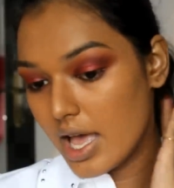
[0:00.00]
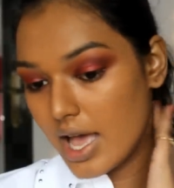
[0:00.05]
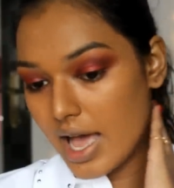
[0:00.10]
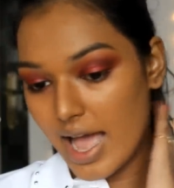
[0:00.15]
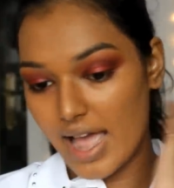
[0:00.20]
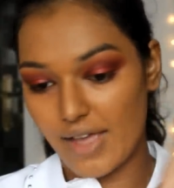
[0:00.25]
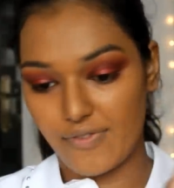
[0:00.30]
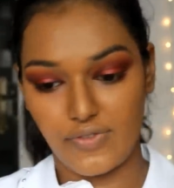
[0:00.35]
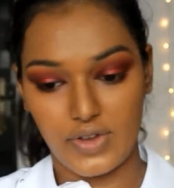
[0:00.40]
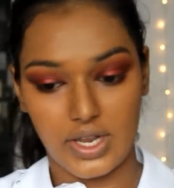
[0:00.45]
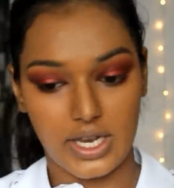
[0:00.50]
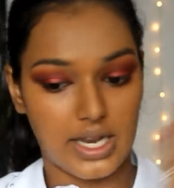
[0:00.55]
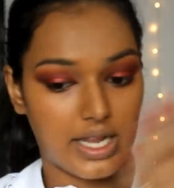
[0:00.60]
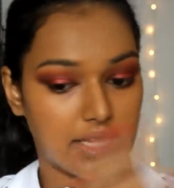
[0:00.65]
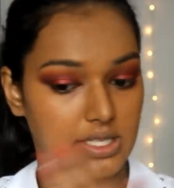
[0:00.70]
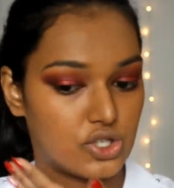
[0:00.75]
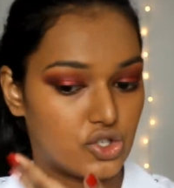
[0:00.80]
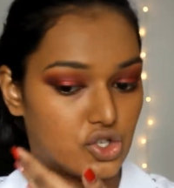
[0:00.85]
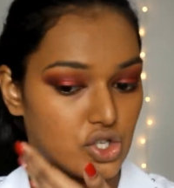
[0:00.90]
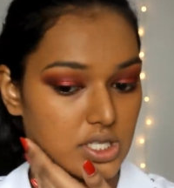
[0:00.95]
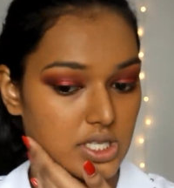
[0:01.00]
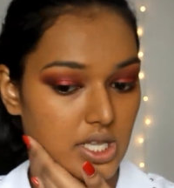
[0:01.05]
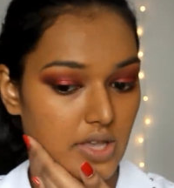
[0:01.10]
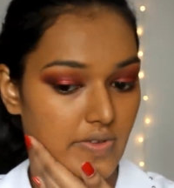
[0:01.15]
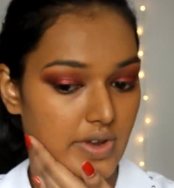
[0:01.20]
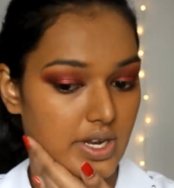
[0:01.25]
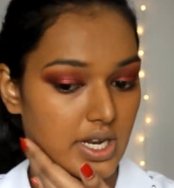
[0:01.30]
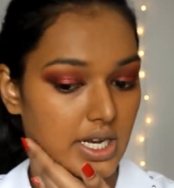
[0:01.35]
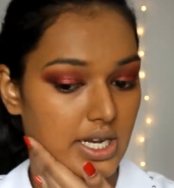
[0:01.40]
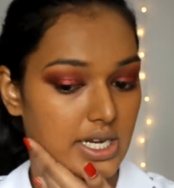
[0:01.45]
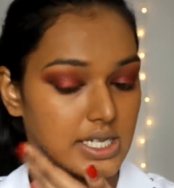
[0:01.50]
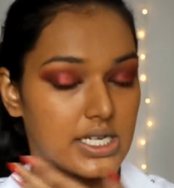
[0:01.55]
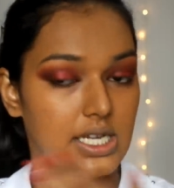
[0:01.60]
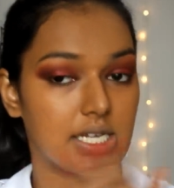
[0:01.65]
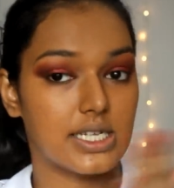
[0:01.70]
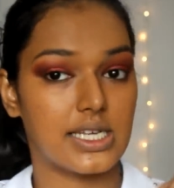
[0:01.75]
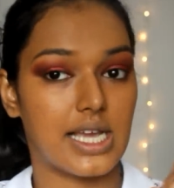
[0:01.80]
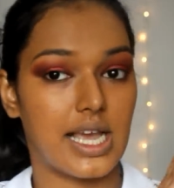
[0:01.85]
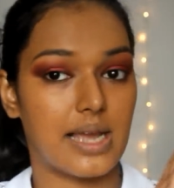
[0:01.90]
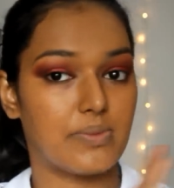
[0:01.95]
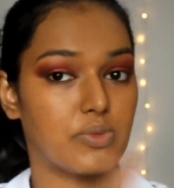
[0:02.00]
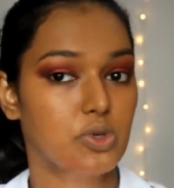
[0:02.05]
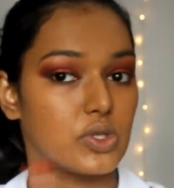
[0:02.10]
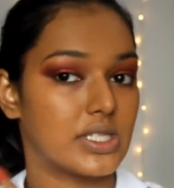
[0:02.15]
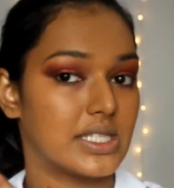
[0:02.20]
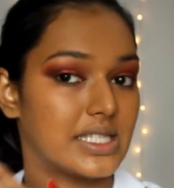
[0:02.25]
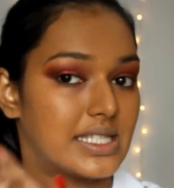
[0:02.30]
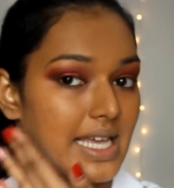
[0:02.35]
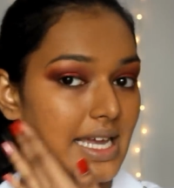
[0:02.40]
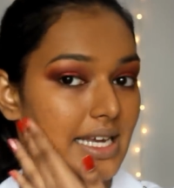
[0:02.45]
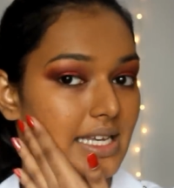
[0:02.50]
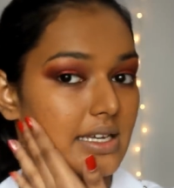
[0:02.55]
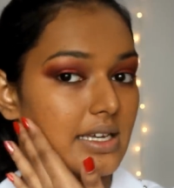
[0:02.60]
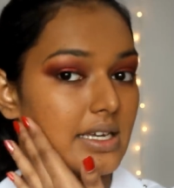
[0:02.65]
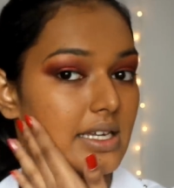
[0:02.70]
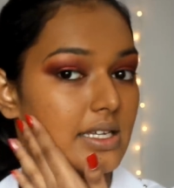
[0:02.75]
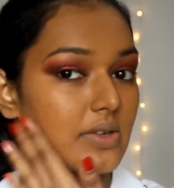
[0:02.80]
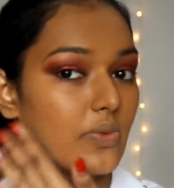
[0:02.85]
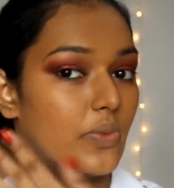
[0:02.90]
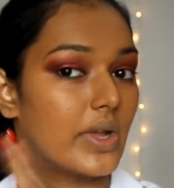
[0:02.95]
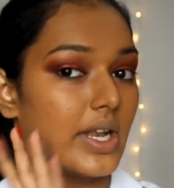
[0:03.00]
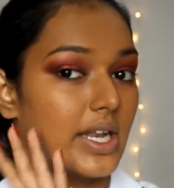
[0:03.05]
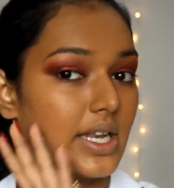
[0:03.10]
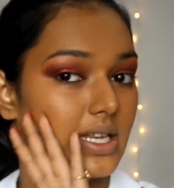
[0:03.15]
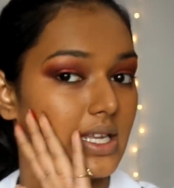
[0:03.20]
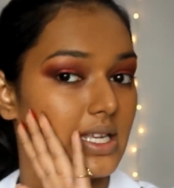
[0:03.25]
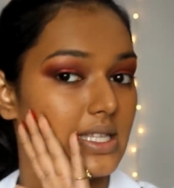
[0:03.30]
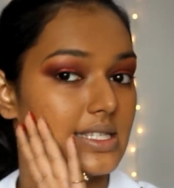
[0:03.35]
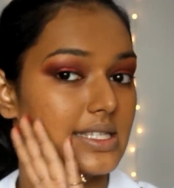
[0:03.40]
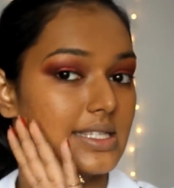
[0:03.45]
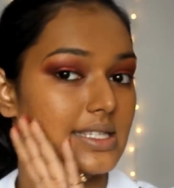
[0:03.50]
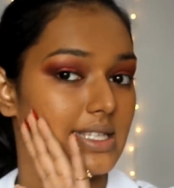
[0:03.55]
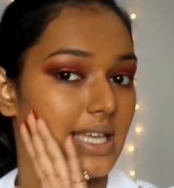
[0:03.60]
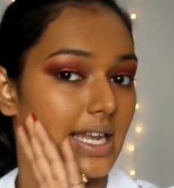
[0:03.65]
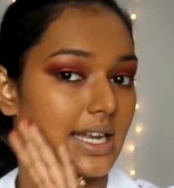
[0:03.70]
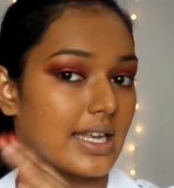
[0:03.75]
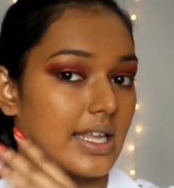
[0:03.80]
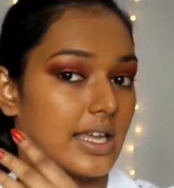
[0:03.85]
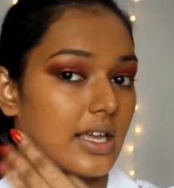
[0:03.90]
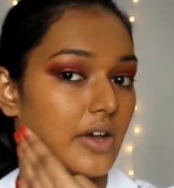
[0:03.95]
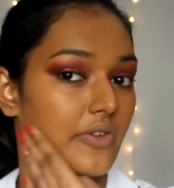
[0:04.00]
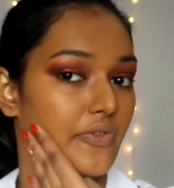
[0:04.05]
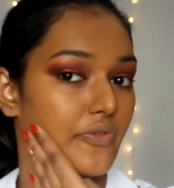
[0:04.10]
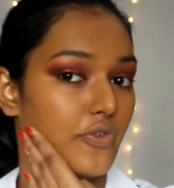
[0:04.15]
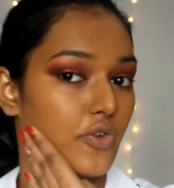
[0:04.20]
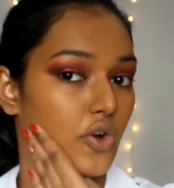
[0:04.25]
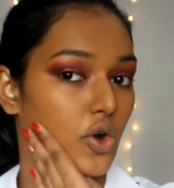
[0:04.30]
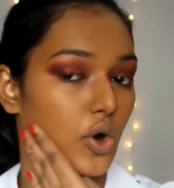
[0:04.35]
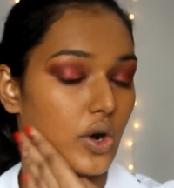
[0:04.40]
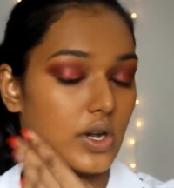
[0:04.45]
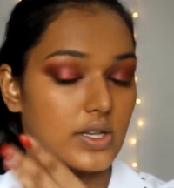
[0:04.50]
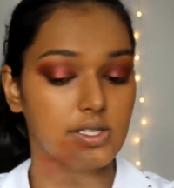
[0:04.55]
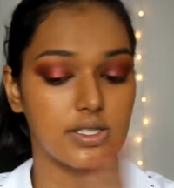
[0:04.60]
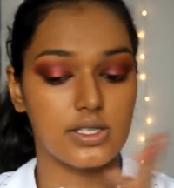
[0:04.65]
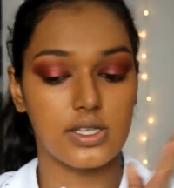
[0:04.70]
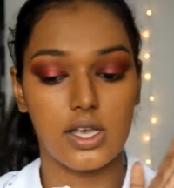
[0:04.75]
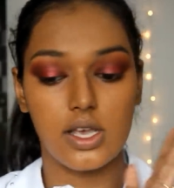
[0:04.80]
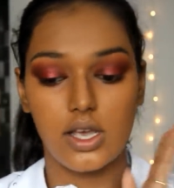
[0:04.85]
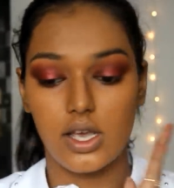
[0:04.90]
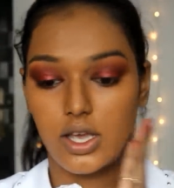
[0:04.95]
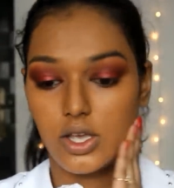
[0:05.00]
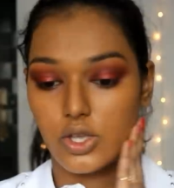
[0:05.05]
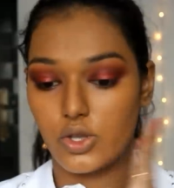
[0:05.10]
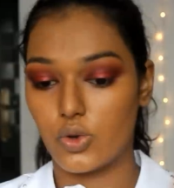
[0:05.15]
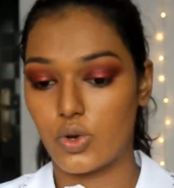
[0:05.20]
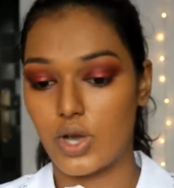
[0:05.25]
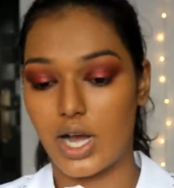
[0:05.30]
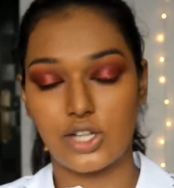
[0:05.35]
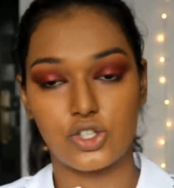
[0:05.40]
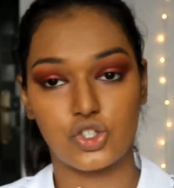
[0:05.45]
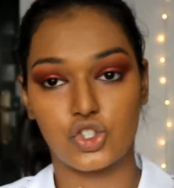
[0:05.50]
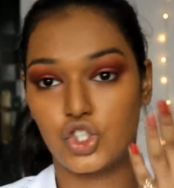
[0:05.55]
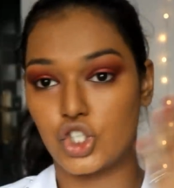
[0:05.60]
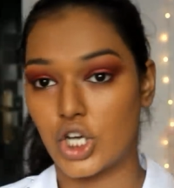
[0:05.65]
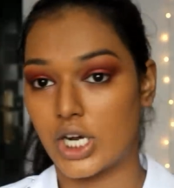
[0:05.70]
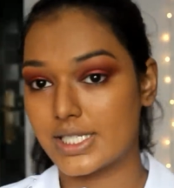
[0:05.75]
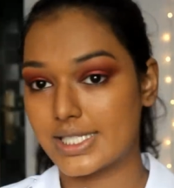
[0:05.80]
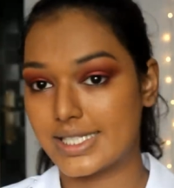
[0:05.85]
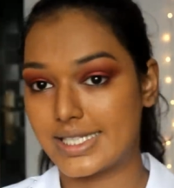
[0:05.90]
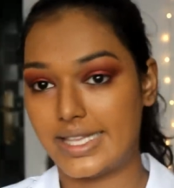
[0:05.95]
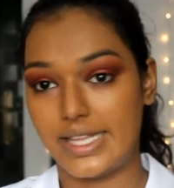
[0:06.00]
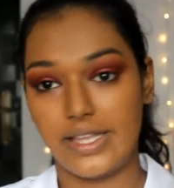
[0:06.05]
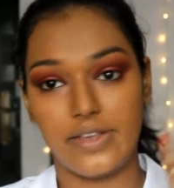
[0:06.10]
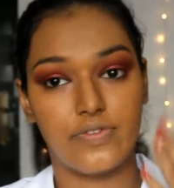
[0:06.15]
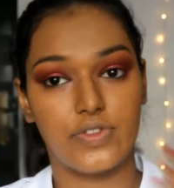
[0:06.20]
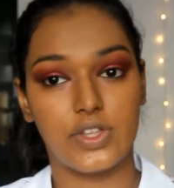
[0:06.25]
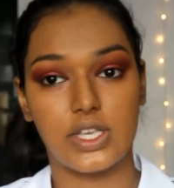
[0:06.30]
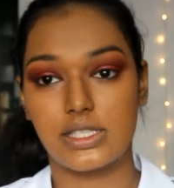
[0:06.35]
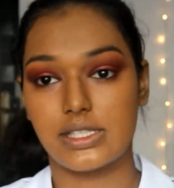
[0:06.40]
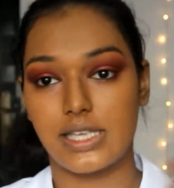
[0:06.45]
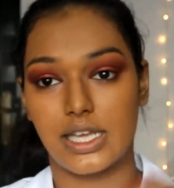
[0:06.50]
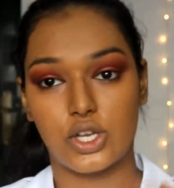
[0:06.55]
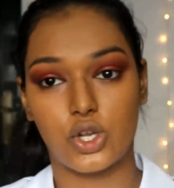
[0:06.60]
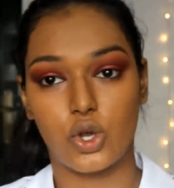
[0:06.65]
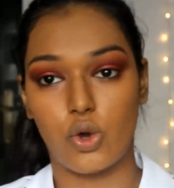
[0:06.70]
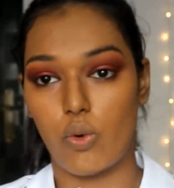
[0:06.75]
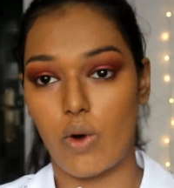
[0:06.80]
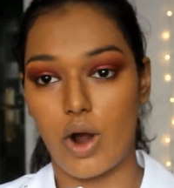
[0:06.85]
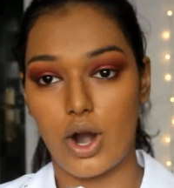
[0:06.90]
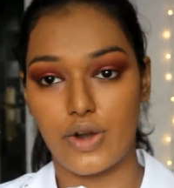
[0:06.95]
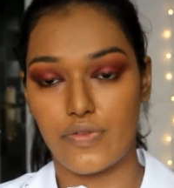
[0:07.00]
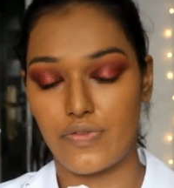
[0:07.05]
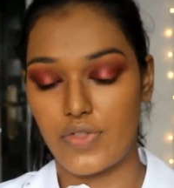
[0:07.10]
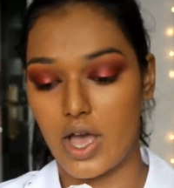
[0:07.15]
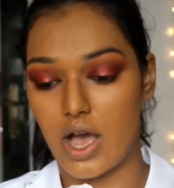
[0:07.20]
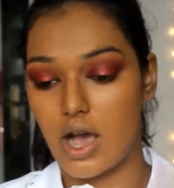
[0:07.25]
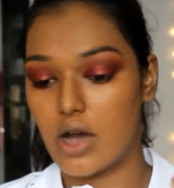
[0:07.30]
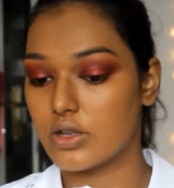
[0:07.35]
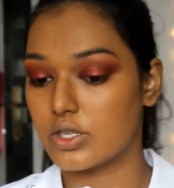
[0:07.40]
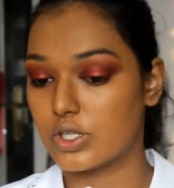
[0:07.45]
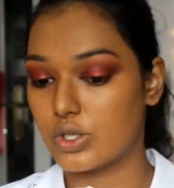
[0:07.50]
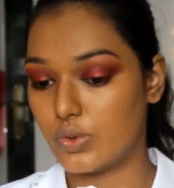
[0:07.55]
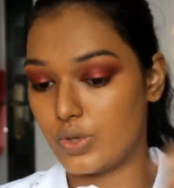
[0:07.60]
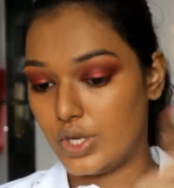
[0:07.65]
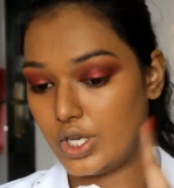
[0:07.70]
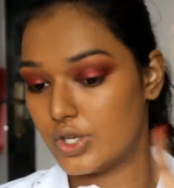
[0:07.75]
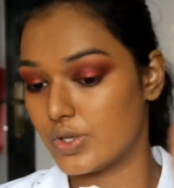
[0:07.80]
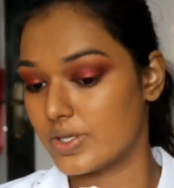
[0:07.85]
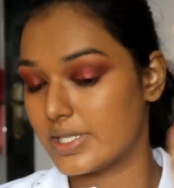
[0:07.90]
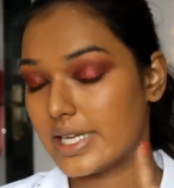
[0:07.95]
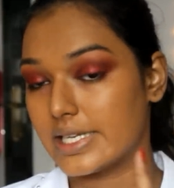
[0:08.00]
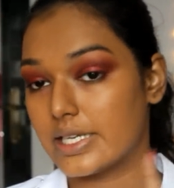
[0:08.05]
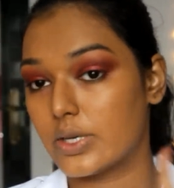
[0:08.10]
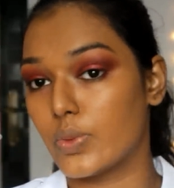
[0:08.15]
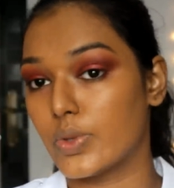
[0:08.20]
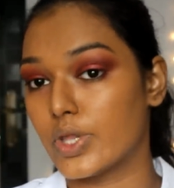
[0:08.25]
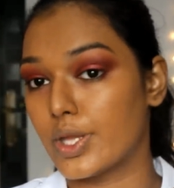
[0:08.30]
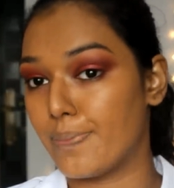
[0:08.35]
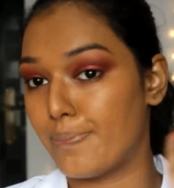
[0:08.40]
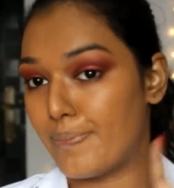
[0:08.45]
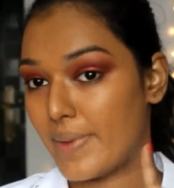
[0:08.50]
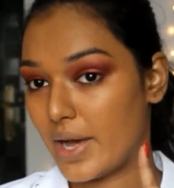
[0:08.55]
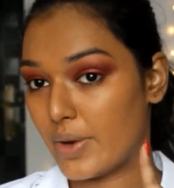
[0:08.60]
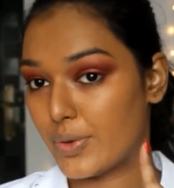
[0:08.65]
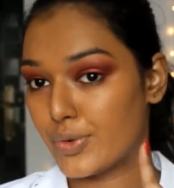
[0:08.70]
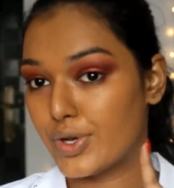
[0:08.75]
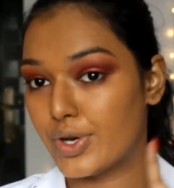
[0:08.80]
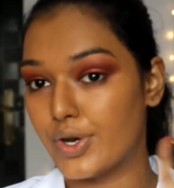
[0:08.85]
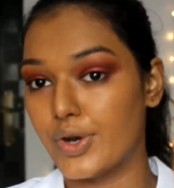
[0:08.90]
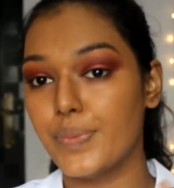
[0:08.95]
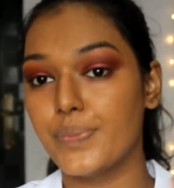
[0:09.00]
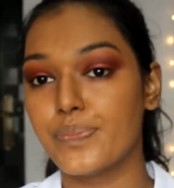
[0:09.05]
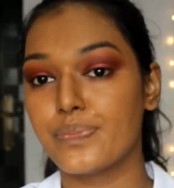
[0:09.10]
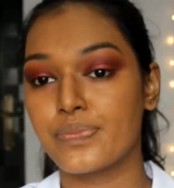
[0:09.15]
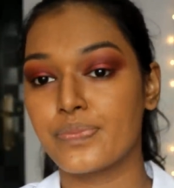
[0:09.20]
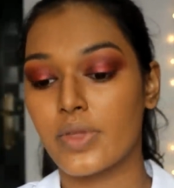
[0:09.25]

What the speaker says: I feel, let's just give it a little time to set. It will need setting, of course. You can't just leave this and go out of the house. You need to set it with a powder.